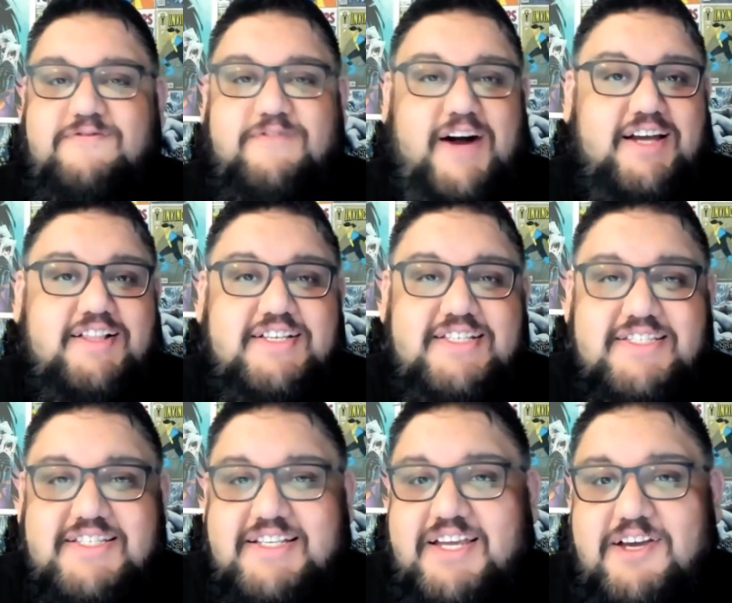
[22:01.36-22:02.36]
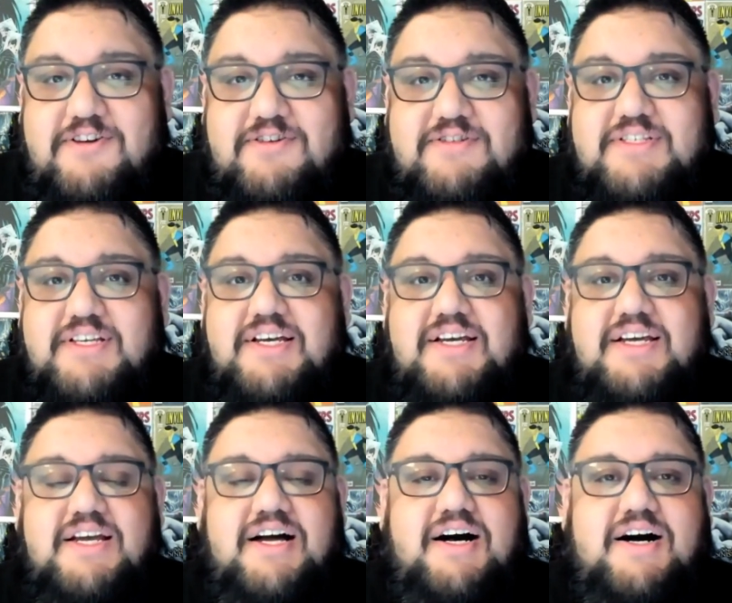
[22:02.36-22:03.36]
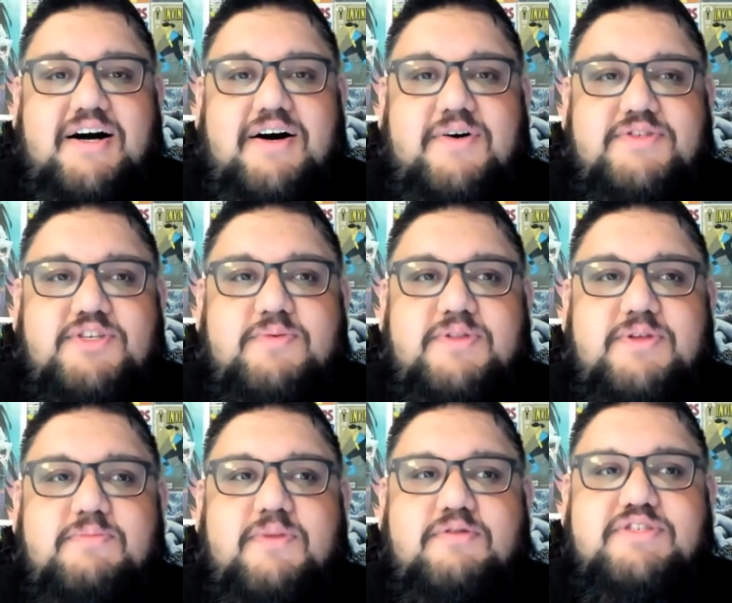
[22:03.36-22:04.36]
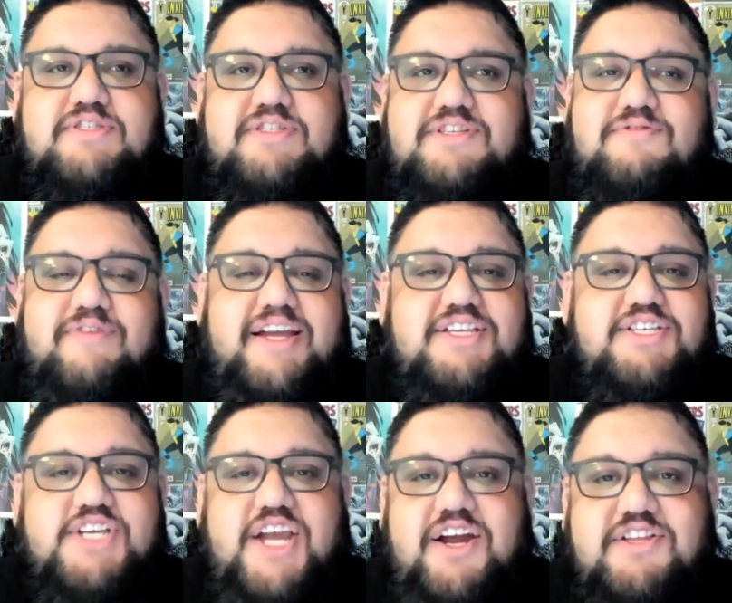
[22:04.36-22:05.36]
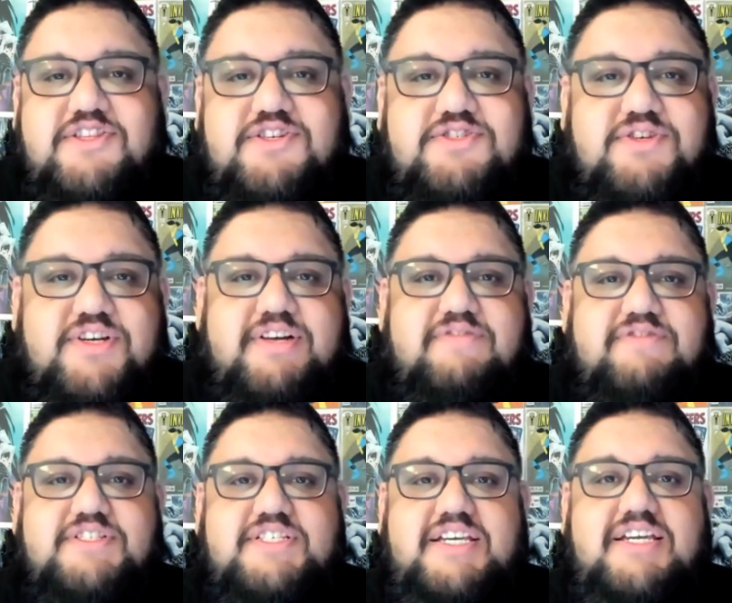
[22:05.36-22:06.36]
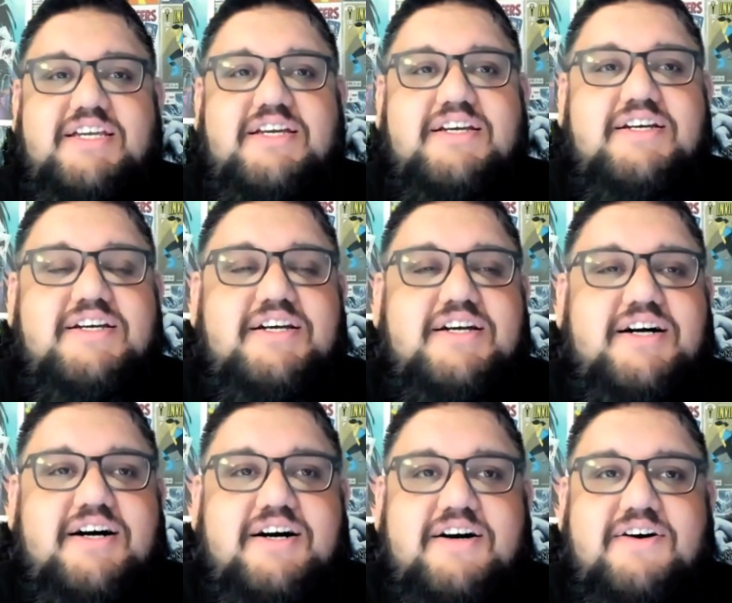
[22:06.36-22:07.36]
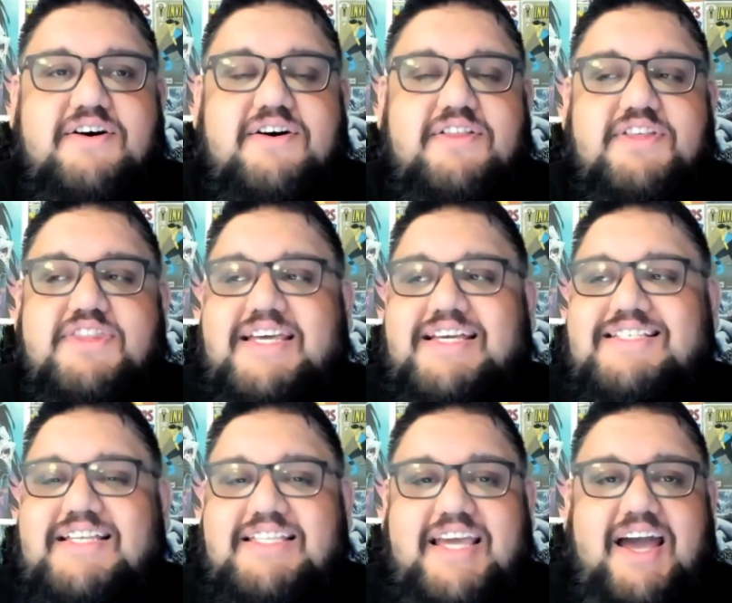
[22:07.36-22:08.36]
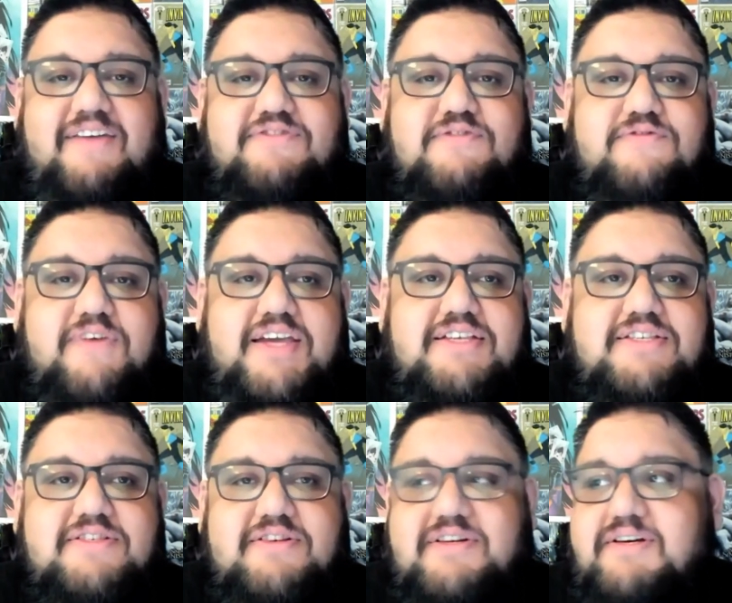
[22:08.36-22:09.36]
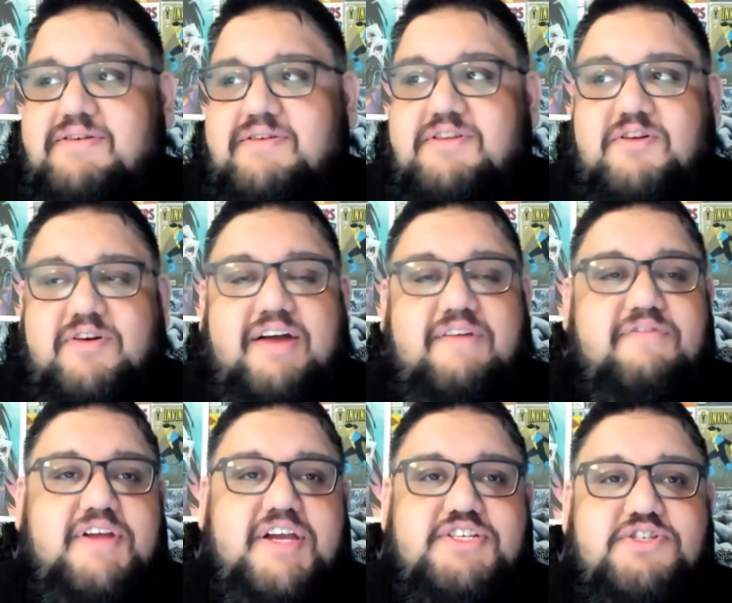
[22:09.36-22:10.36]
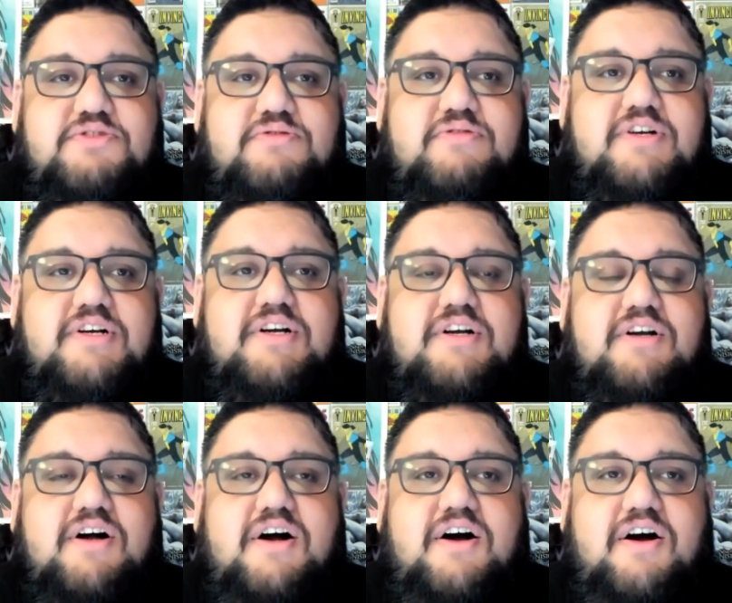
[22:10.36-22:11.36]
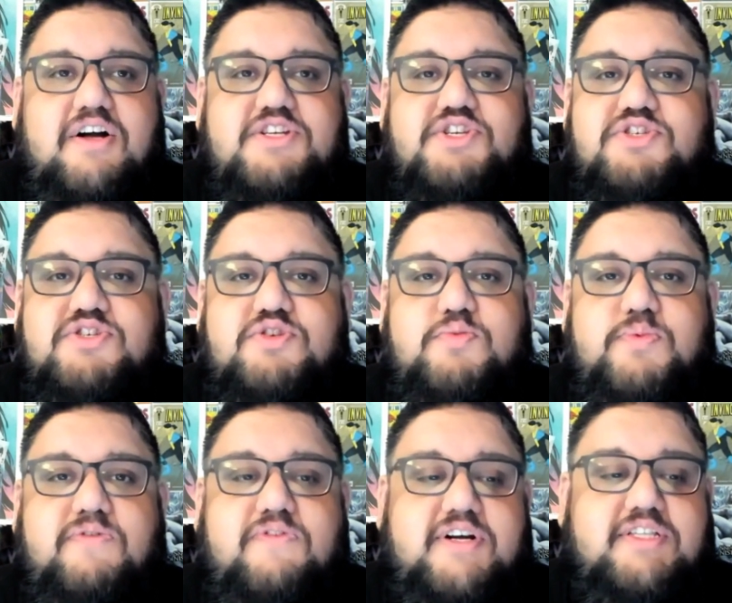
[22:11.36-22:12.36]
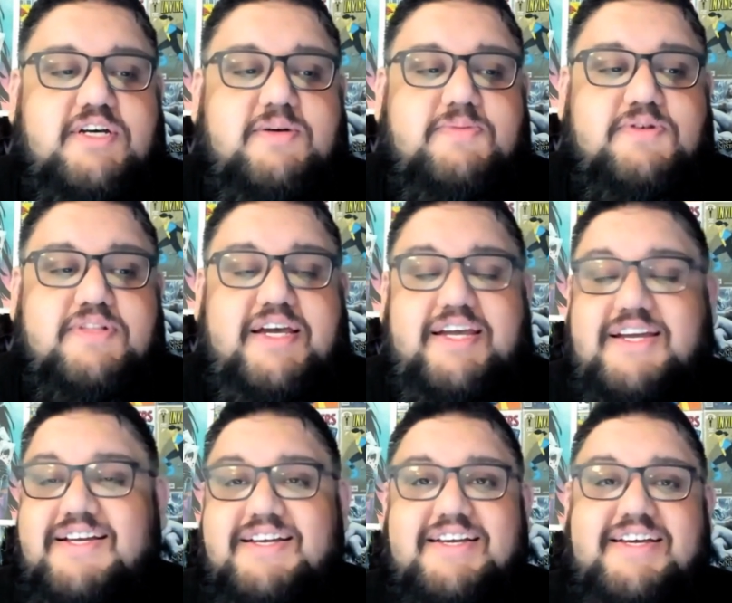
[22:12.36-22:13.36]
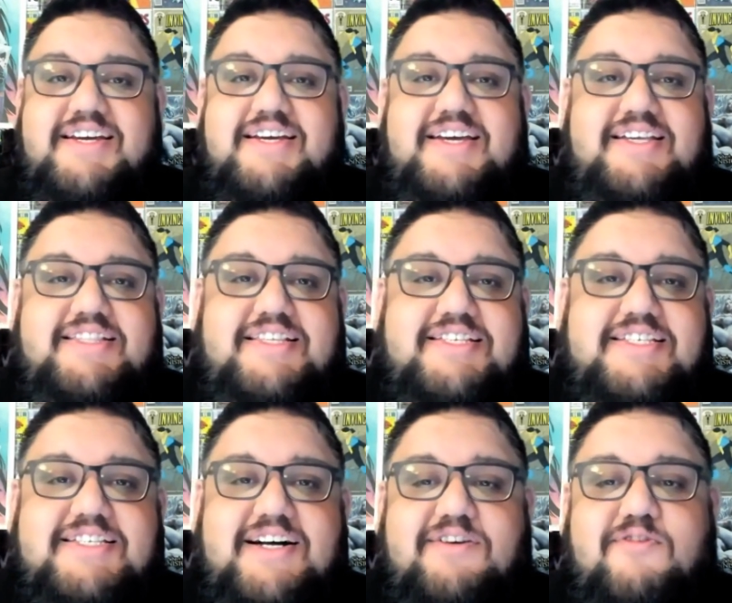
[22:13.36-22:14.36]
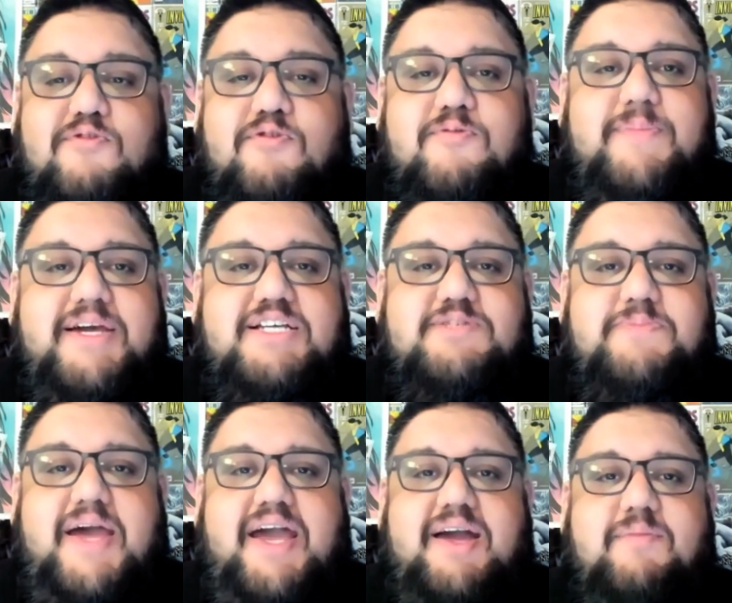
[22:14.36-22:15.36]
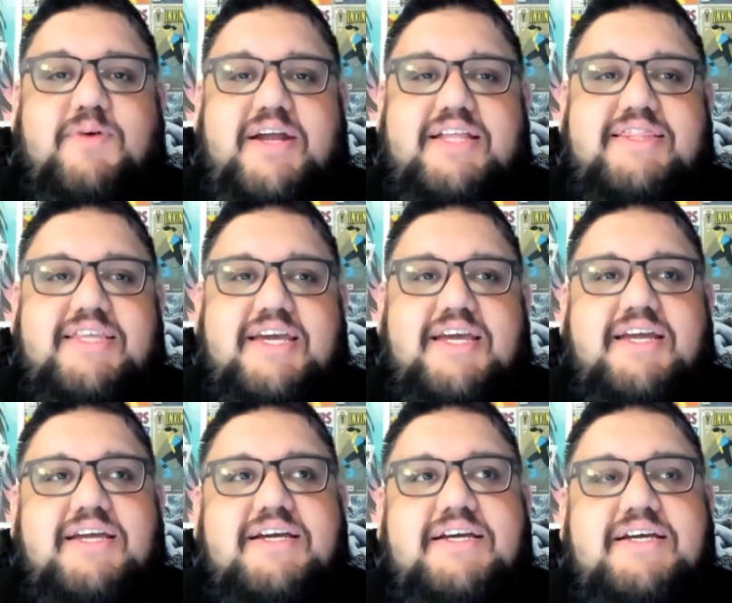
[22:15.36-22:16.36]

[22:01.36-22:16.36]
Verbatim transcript: violence and kills, some of the most deranged characters you could ever see. The things that they have to face on a, every issue are just super fucked up. So like, this is a whole mixed bag, but I think